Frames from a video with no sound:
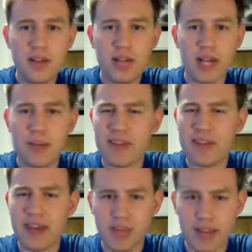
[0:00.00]
and by the
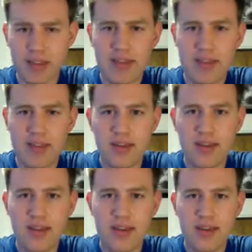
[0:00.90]
elements.
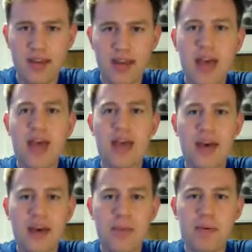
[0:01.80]

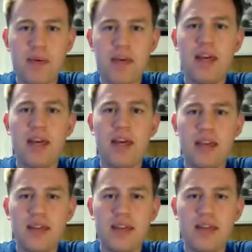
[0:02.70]
Hemp
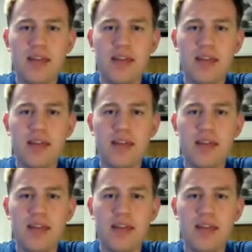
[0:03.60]
is